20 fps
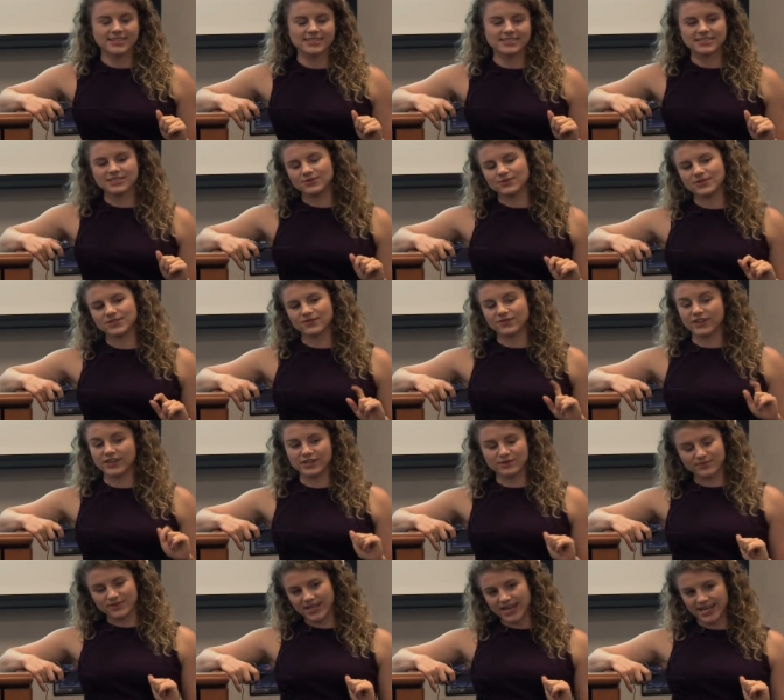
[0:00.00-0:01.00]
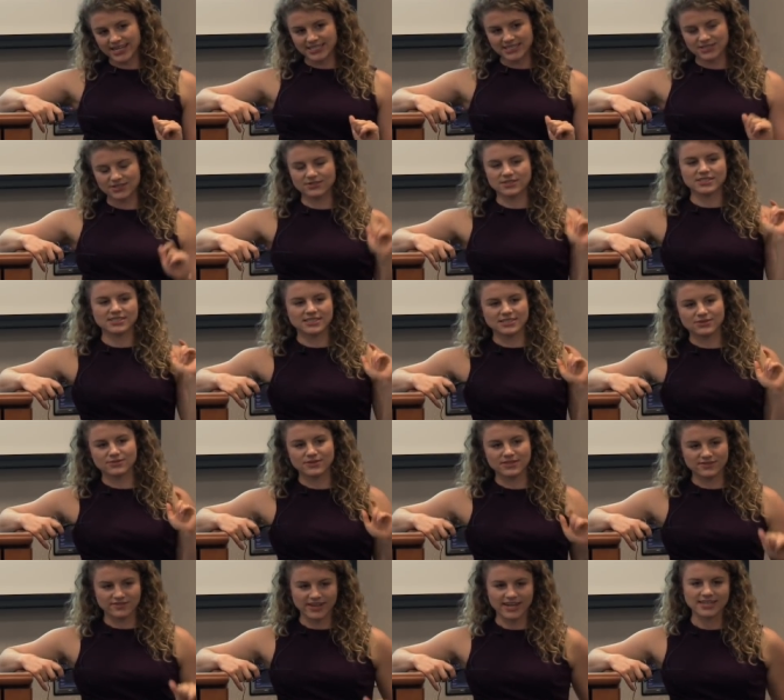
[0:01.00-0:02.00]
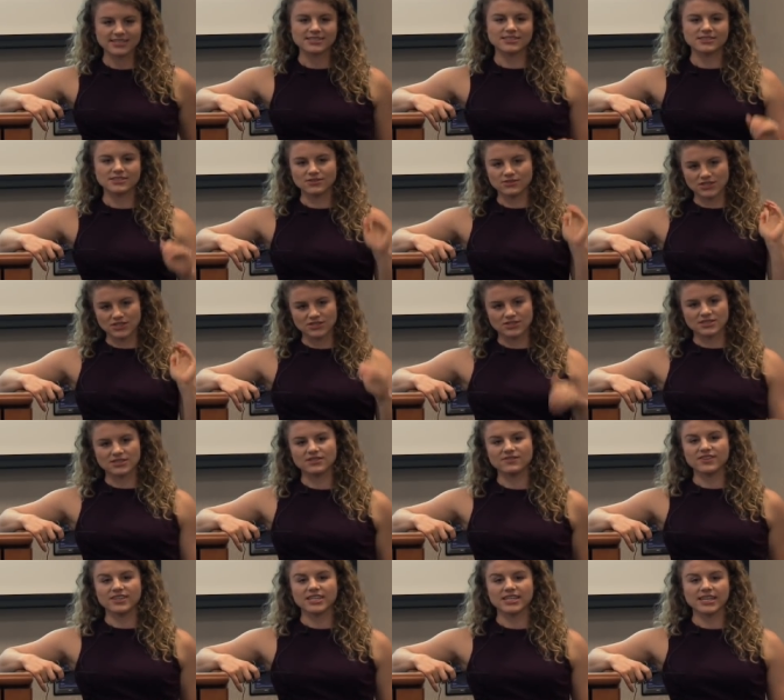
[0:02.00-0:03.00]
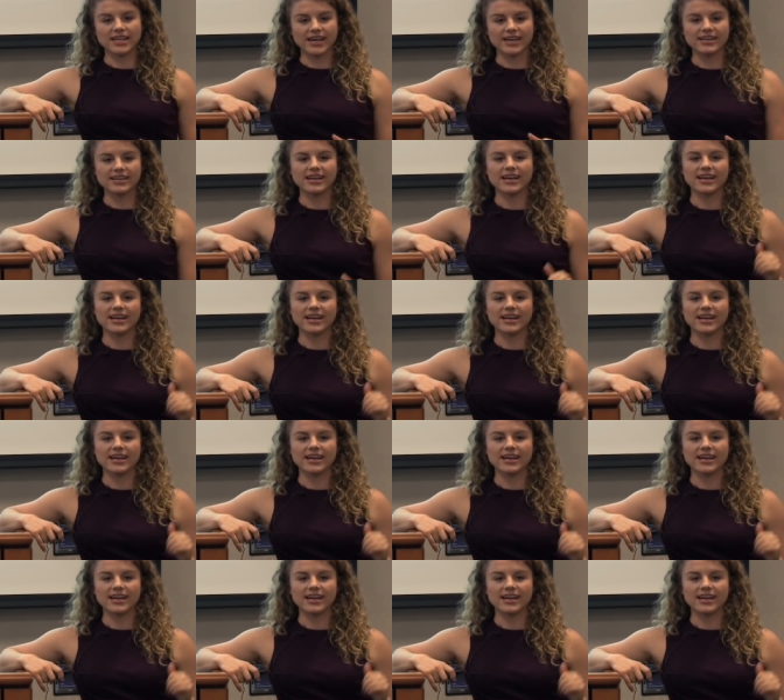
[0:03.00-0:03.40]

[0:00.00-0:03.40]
She wasn't very compliant, so she didn't want to fast, and so she just did the vegan diet.